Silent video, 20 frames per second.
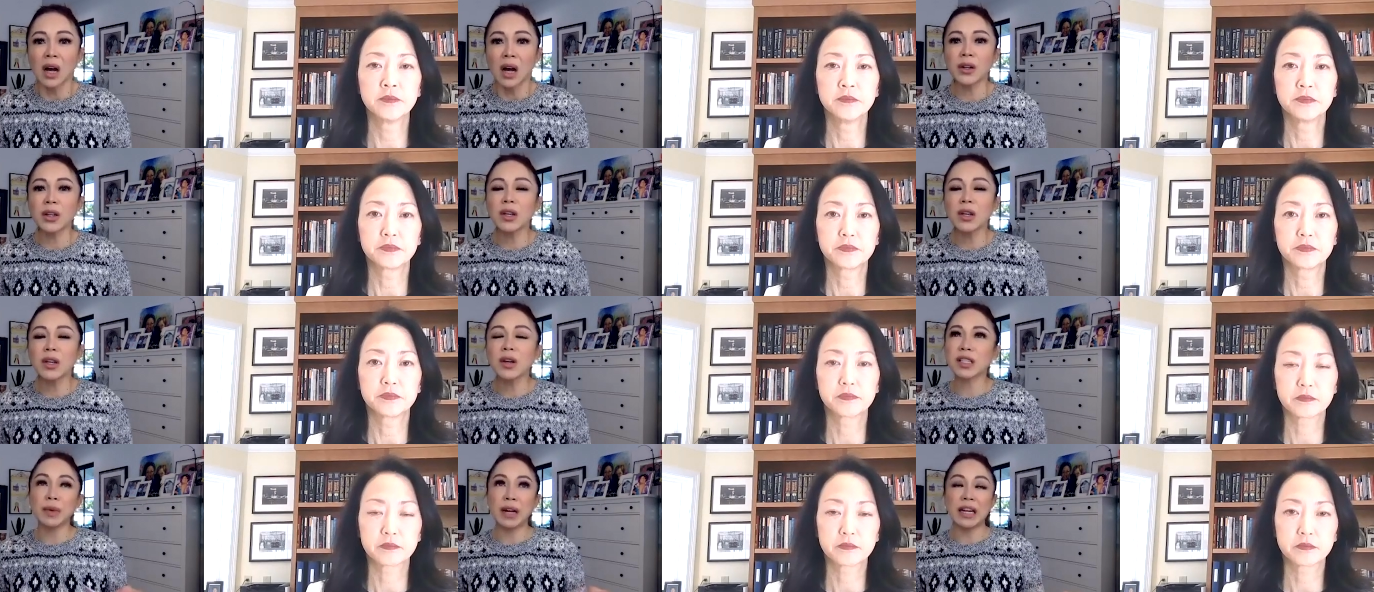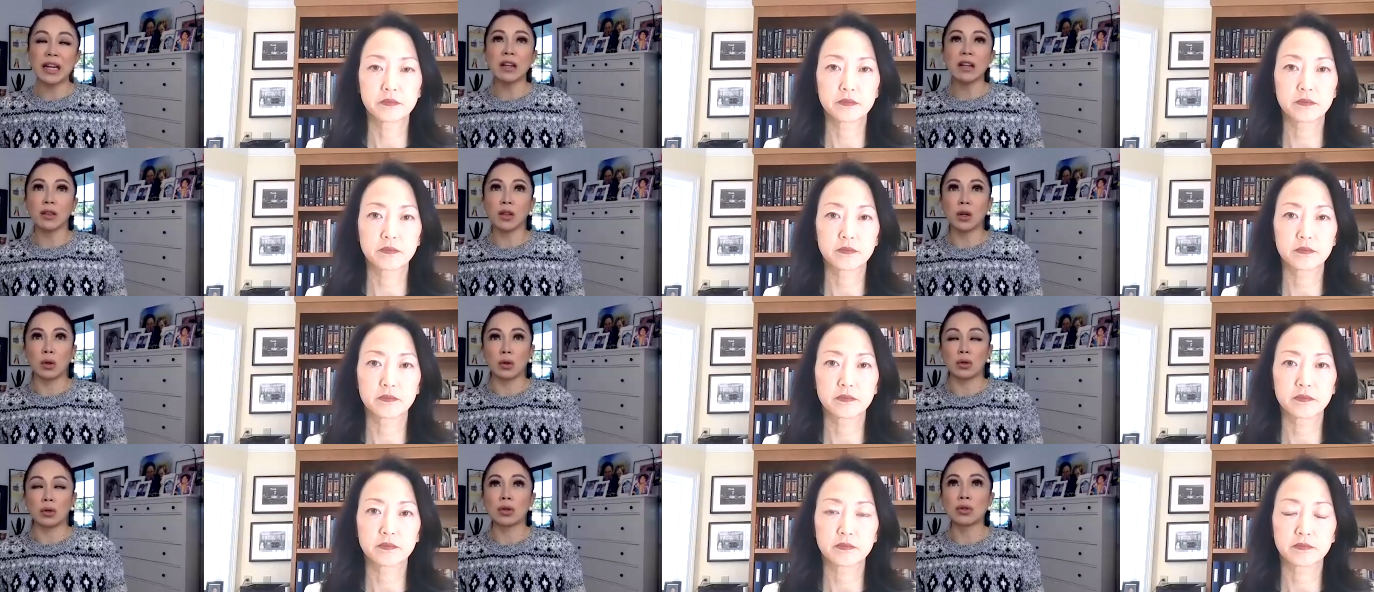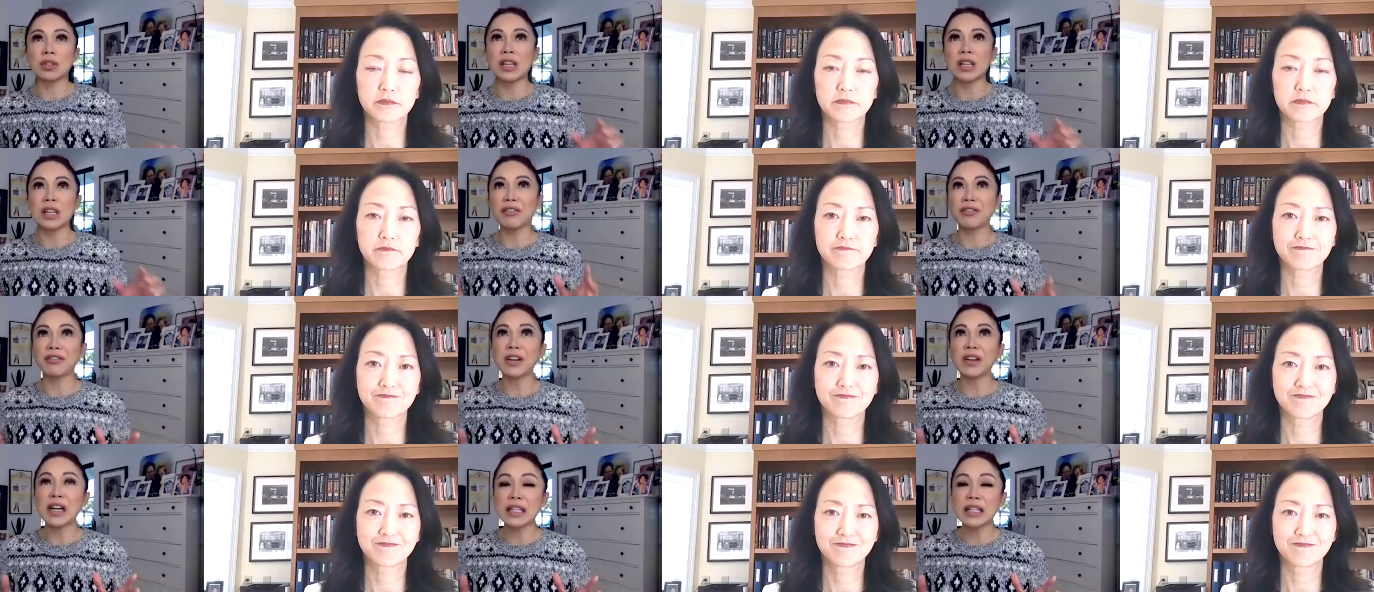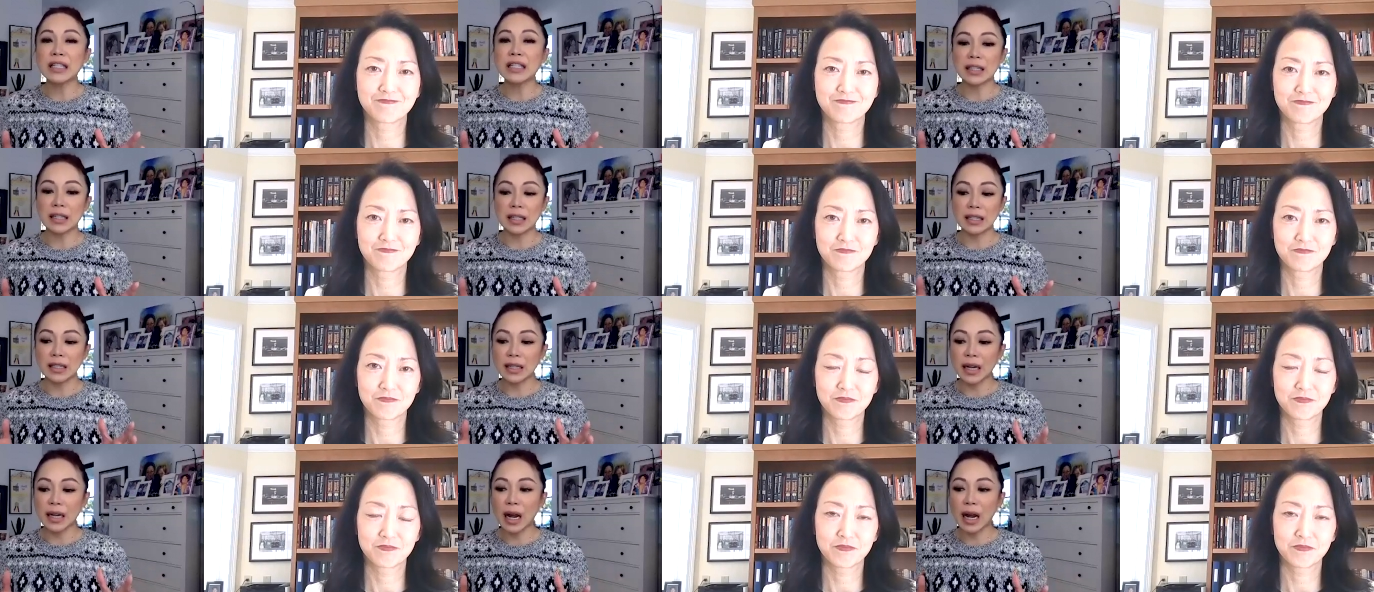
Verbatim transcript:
Speaker 1: How do you explain it though? So say for instance,